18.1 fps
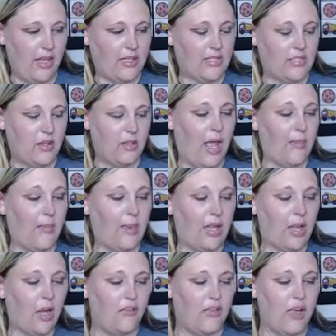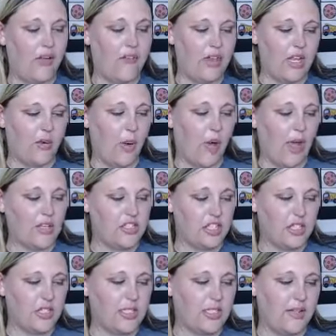So let me know if you have any
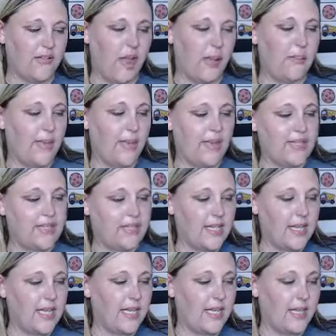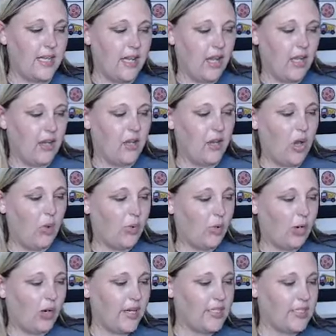questions. If I missed it, no
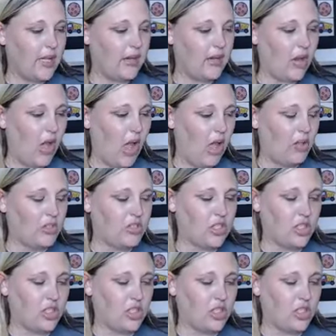worries at all.